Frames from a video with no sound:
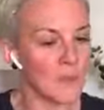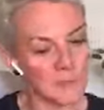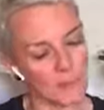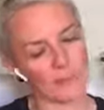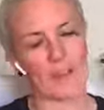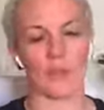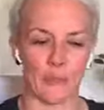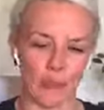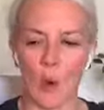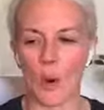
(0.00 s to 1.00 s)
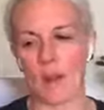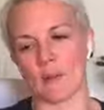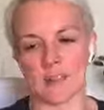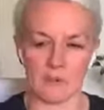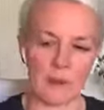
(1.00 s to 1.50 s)
my feet hit the floor, and I was
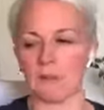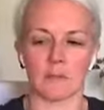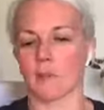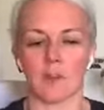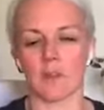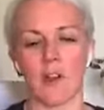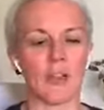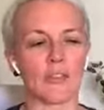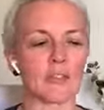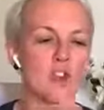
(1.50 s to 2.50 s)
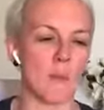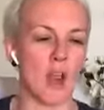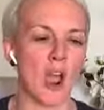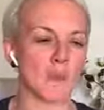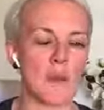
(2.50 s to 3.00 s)
like, I think Dom and
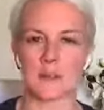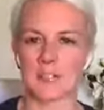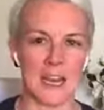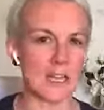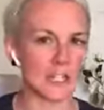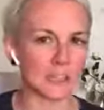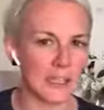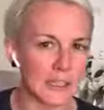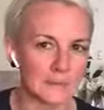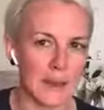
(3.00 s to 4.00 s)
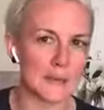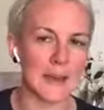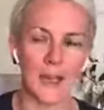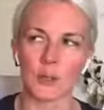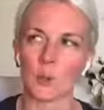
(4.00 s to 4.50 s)
I had potentially maybe
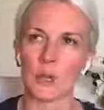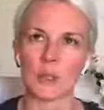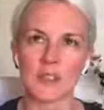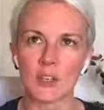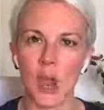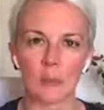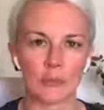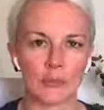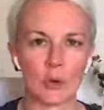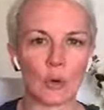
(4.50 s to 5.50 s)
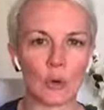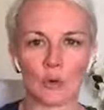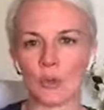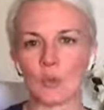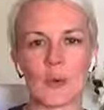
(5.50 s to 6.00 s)
had words the night before
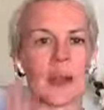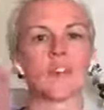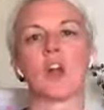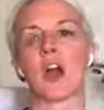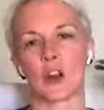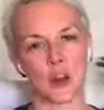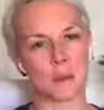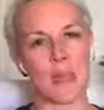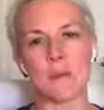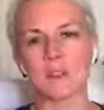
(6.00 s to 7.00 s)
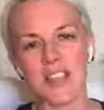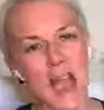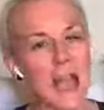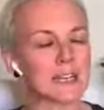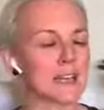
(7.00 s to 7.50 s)
or whatever. I don't know. Maybe it was
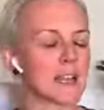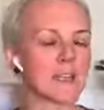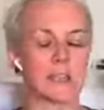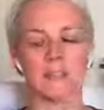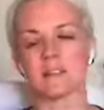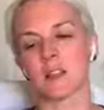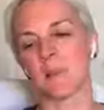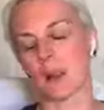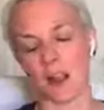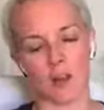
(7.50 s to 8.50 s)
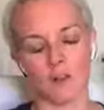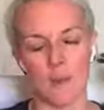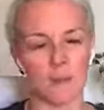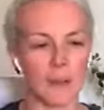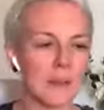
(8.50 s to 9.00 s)
hard getting the kids up. I can't
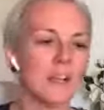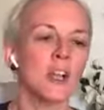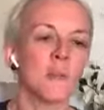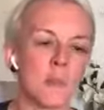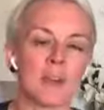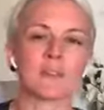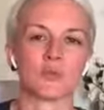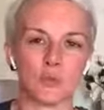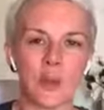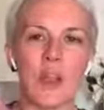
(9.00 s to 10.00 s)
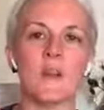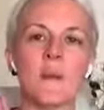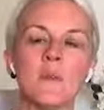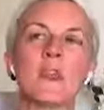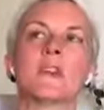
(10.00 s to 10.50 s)
remember. But I was, re- I
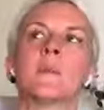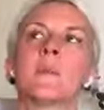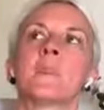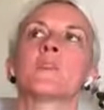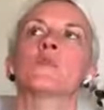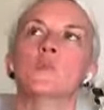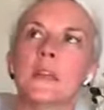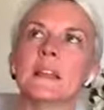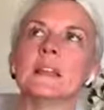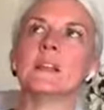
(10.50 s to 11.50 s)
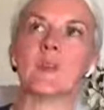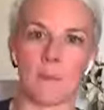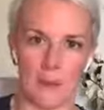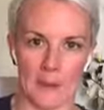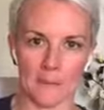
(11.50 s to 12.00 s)
remember being really
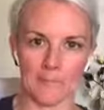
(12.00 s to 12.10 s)
grumpy